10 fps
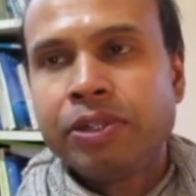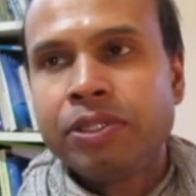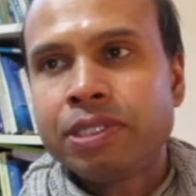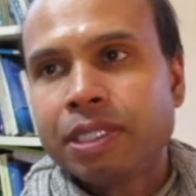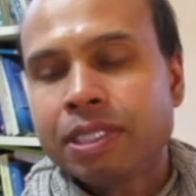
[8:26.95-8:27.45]
there
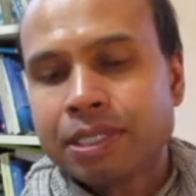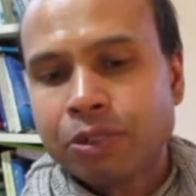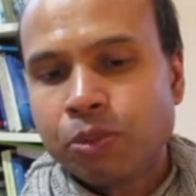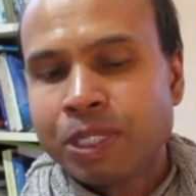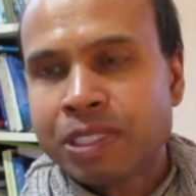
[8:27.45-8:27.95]
is, it's
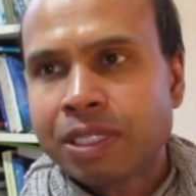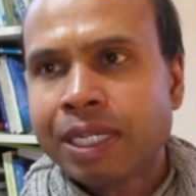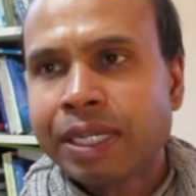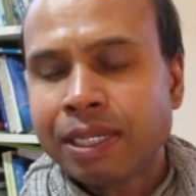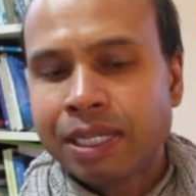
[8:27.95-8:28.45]
almost
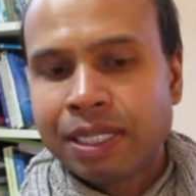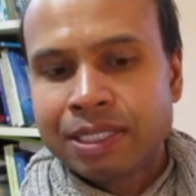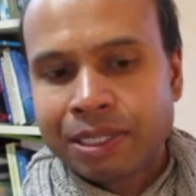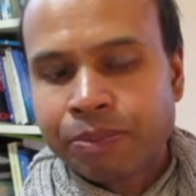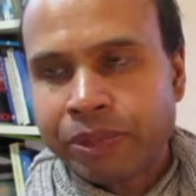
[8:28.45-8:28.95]
like
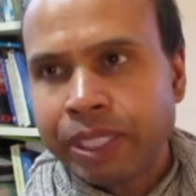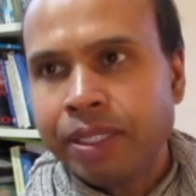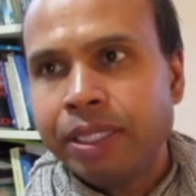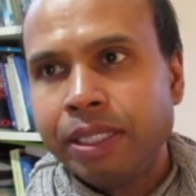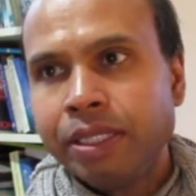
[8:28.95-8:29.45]
something
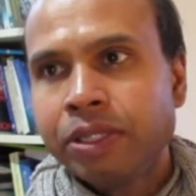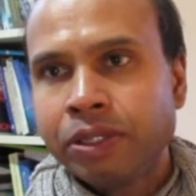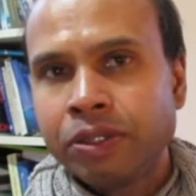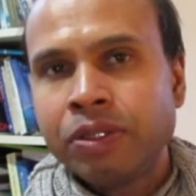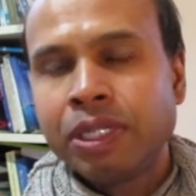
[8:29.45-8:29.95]
in the
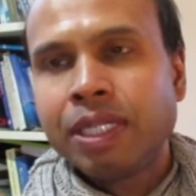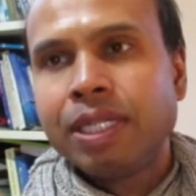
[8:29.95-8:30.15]
ego